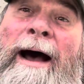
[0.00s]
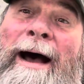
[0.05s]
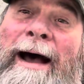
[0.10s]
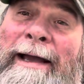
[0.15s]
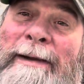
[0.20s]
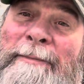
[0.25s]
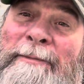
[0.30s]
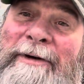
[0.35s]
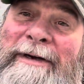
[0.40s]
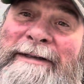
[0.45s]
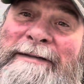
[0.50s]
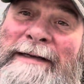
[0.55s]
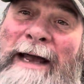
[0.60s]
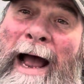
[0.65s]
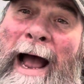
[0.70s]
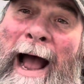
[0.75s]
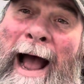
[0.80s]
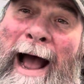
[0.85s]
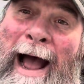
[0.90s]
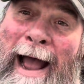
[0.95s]
I am Grizz,
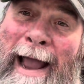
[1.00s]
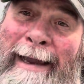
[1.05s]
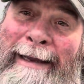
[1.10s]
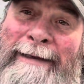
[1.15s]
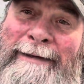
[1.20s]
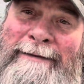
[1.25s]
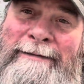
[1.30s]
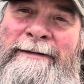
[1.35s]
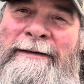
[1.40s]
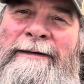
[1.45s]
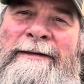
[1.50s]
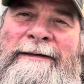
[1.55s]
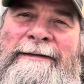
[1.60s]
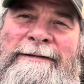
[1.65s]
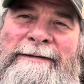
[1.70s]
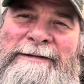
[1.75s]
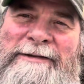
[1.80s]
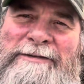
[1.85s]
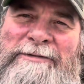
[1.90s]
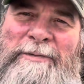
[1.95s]
hi.
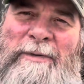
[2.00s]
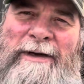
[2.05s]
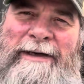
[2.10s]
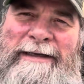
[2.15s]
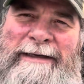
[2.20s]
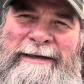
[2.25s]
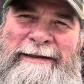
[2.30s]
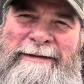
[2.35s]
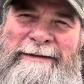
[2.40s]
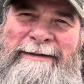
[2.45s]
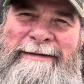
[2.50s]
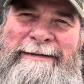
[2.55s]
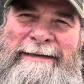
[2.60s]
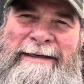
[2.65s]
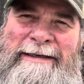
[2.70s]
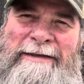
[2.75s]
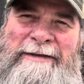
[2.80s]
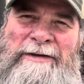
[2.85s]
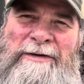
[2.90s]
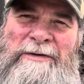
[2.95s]
Just want to
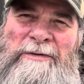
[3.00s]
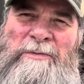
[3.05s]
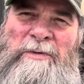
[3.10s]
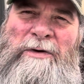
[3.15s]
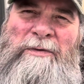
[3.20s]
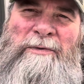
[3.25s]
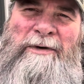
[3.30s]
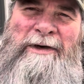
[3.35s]
let you know what we're